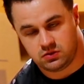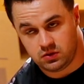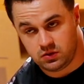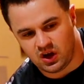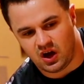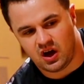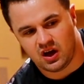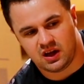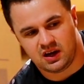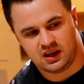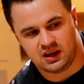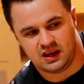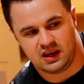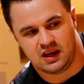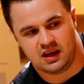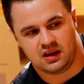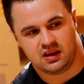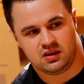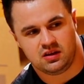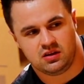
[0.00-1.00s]
you're not gonna
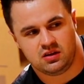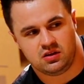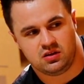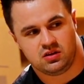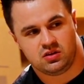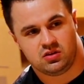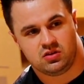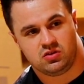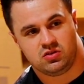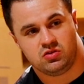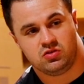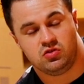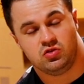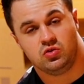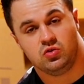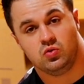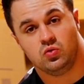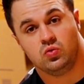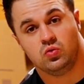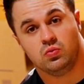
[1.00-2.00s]
get
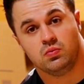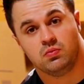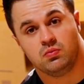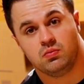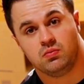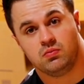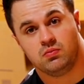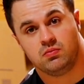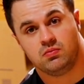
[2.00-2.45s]
too